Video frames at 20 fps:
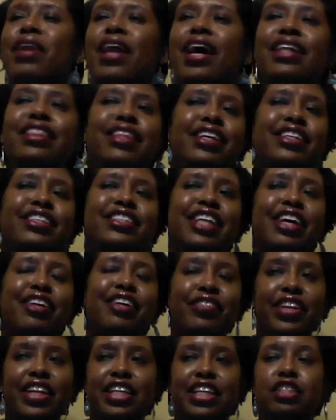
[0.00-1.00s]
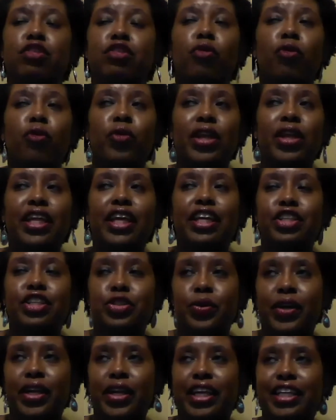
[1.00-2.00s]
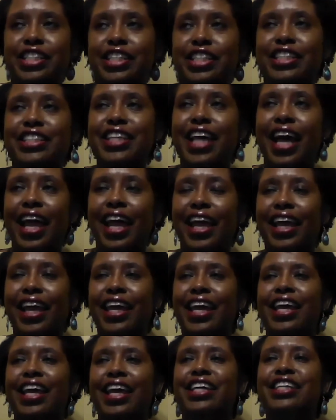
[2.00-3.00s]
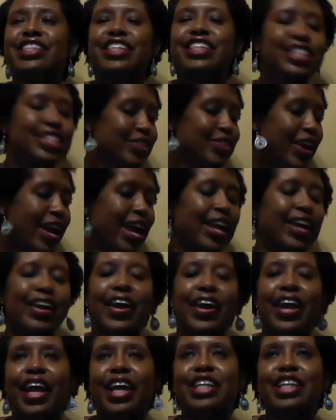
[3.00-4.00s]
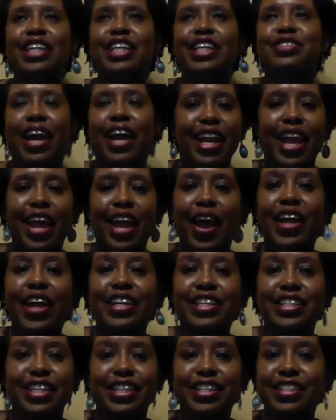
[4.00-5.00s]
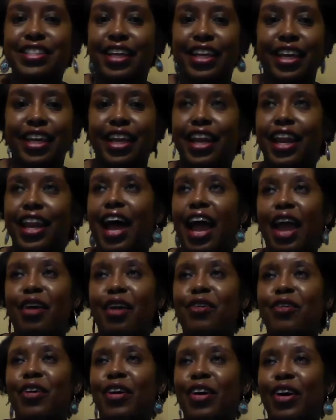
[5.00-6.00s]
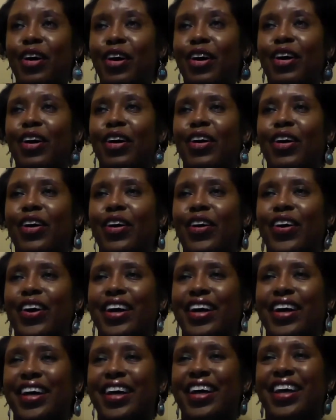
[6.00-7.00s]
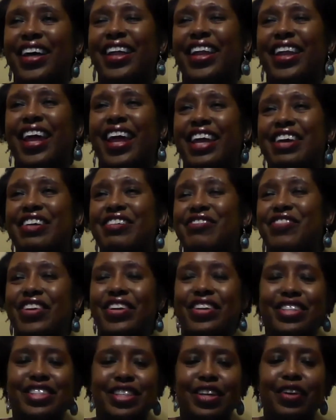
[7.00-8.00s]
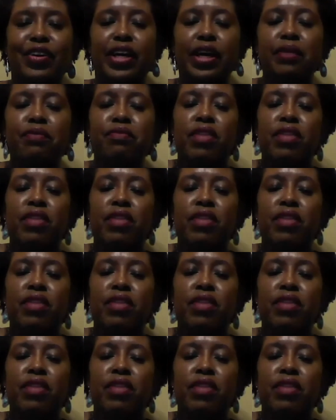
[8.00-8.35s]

But I think Stephanie's really enjoying it. She's drying her hands right now, and she's looking like, whoa, like it feels so good.